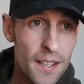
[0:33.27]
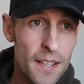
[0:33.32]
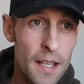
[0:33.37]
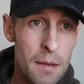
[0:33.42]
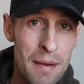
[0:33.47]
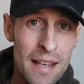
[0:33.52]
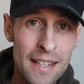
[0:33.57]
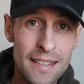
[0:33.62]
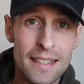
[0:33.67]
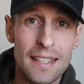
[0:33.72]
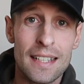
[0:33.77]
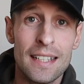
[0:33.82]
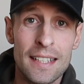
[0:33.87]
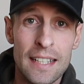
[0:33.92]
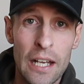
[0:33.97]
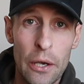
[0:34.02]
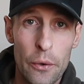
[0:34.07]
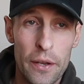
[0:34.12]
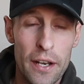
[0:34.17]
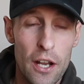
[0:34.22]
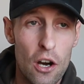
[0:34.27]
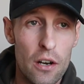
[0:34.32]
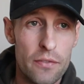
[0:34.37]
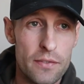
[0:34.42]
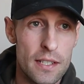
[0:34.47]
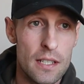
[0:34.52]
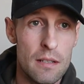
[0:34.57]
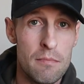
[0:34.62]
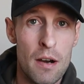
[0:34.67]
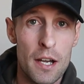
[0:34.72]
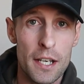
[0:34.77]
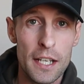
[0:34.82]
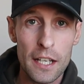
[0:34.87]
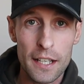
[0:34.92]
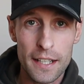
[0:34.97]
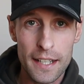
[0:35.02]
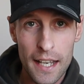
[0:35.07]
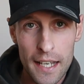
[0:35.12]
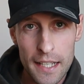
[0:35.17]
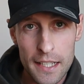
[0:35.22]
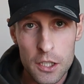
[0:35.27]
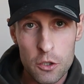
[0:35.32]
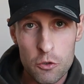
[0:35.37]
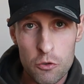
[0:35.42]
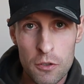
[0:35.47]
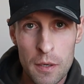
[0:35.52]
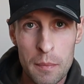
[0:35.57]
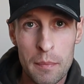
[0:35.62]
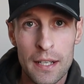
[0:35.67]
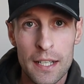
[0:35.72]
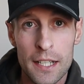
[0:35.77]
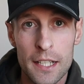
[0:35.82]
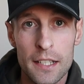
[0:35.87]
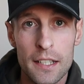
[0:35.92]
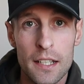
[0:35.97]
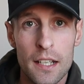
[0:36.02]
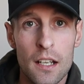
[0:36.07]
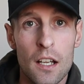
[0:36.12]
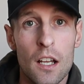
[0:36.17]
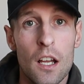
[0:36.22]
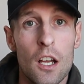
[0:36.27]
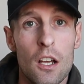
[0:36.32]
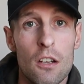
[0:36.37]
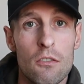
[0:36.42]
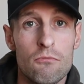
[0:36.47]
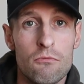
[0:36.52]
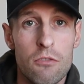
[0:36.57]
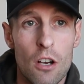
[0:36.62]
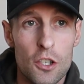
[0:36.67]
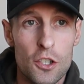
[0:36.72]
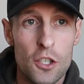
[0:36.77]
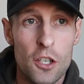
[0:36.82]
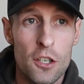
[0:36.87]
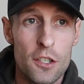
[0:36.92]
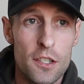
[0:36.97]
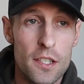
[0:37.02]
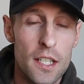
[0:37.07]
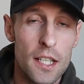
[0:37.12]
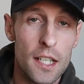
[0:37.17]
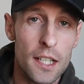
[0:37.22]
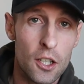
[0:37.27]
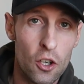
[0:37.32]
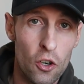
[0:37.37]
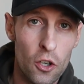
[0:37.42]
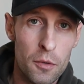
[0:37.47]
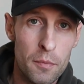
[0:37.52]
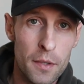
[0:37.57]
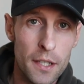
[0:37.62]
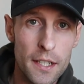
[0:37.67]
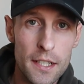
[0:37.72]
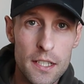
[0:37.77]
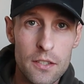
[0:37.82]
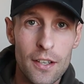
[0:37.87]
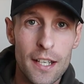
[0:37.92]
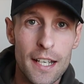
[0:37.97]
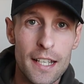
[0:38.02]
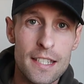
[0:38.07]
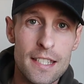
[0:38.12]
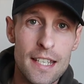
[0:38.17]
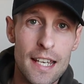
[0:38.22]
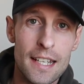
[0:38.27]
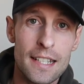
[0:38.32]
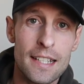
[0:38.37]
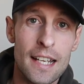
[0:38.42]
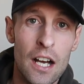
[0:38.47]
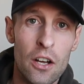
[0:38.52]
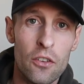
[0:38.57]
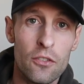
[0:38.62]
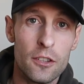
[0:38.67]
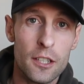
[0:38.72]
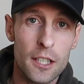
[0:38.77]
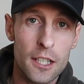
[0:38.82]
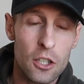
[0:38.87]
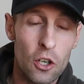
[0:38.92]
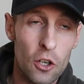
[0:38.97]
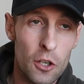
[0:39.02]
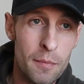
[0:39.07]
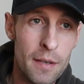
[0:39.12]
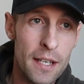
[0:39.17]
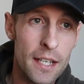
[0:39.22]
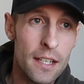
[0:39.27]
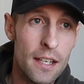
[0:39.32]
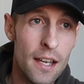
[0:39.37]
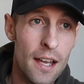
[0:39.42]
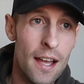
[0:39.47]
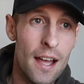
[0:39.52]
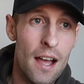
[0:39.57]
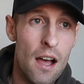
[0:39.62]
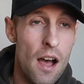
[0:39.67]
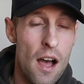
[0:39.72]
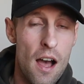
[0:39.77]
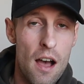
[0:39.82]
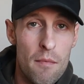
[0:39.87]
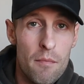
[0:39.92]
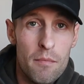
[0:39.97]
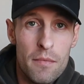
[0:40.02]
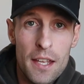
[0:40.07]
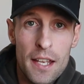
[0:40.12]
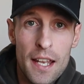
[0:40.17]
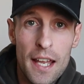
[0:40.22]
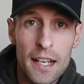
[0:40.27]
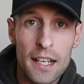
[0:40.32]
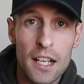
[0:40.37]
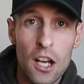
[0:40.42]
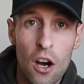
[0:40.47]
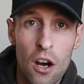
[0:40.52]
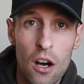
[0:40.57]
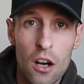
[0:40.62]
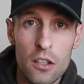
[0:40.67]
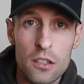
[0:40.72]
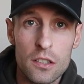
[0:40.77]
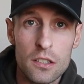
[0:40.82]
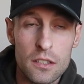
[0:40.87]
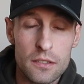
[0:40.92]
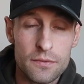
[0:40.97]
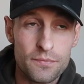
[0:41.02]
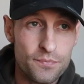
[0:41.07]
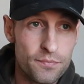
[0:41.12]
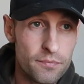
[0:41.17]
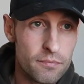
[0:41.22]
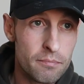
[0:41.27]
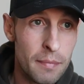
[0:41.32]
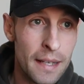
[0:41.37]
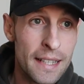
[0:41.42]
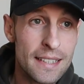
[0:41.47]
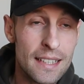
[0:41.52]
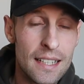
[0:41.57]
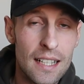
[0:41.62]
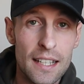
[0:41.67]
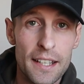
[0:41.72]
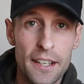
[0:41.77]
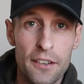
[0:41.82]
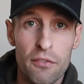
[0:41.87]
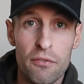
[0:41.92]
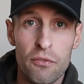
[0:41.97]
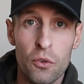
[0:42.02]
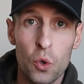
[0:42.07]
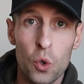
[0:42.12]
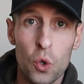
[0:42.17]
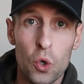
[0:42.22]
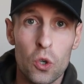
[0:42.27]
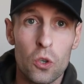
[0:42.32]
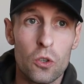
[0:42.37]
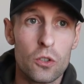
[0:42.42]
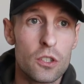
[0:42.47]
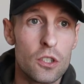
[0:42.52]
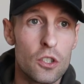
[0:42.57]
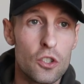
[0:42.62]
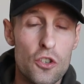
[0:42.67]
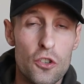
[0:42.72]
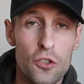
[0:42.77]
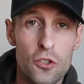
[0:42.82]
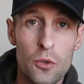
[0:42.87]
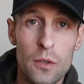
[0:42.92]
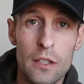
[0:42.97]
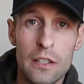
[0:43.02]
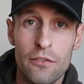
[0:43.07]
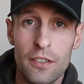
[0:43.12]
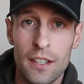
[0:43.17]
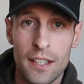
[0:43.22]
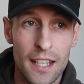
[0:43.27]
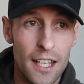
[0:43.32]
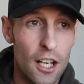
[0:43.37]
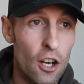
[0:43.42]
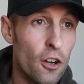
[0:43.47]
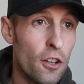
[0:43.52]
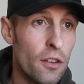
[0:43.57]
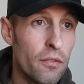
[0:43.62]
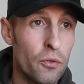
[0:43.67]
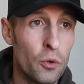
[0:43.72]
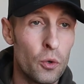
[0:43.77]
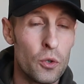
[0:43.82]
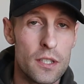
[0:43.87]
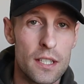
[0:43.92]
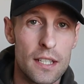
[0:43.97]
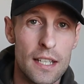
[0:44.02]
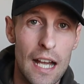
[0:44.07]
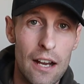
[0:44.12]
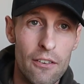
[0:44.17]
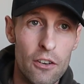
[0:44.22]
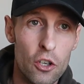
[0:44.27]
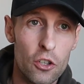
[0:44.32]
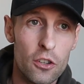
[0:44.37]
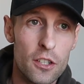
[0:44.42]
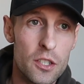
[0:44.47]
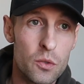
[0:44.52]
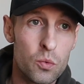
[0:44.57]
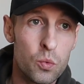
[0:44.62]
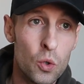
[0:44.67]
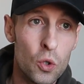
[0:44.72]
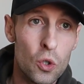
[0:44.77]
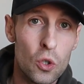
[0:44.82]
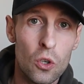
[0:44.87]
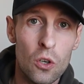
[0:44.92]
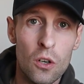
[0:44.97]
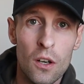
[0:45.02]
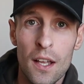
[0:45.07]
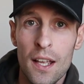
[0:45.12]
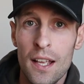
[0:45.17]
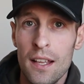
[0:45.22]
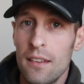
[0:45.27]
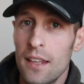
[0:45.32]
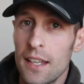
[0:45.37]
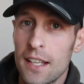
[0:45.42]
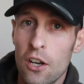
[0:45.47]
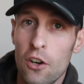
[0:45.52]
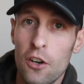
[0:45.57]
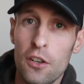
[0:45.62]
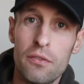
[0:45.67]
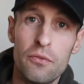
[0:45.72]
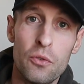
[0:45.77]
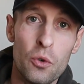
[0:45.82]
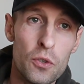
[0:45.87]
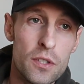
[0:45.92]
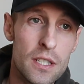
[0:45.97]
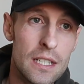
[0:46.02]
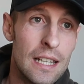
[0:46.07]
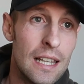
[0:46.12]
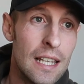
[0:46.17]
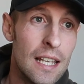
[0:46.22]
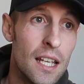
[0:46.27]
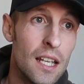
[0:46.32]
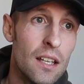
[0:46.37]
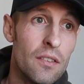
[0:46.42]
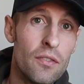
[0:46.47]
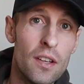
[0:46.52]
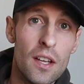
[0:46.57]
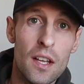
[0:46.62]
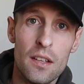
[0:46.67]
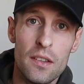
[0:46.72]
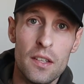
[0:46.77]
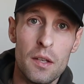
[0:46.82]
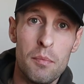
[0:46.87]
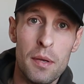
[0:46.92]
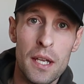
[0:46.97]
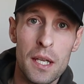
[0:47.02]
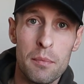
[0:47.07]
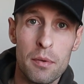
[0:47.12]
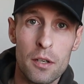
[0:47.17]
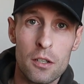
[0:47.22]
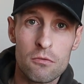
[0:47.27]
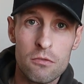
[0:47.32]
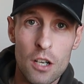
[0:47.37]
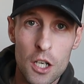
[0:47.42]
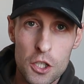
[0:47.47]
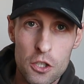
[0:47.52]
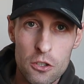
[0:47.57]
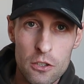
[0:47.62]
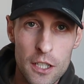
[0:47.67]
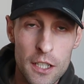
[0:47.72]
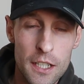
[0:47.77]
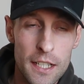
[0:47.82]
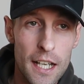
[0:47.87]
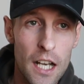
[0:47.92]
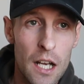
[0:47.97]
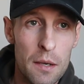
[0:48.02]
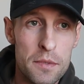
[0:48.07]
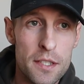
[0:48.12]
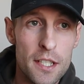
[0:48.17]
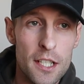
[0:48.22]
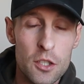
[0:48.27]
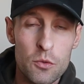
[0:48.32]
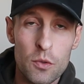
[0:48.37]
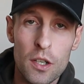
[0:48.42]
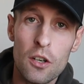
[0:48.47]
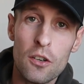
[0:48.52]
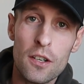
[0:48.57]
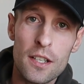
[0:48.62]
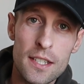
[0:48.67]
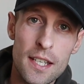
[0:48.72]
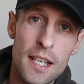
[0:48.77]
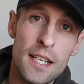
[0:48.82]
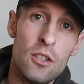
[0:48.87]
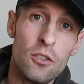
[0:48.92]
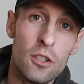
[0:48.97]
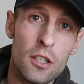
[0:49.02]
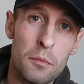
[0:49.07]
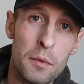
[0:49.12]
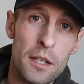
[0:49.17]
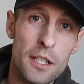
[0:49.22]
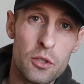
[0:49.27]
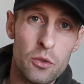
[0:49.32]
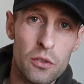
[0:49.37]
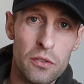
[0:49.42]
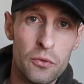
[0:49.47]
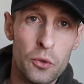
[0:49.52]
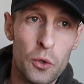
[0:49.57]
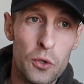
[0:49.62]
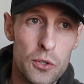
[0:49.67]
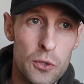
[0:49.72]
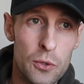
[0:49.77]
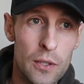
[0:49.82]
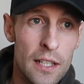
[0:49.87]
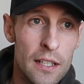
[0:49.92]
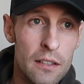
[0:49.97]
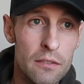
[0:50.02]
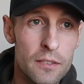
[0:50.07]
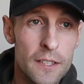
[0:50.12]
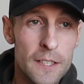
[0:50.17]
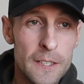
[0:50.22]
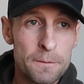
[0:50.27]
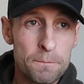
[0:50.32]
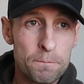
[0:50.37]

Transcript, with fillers: They're basically going after the money, okay, crippling Russia's economy, because if they can take down the economy, they then can't basically afford to do anything. They can't afford to carry on this war, they can't afford to live. The people of Russia are going to get upset as well, because they're not going to be able to afford to live.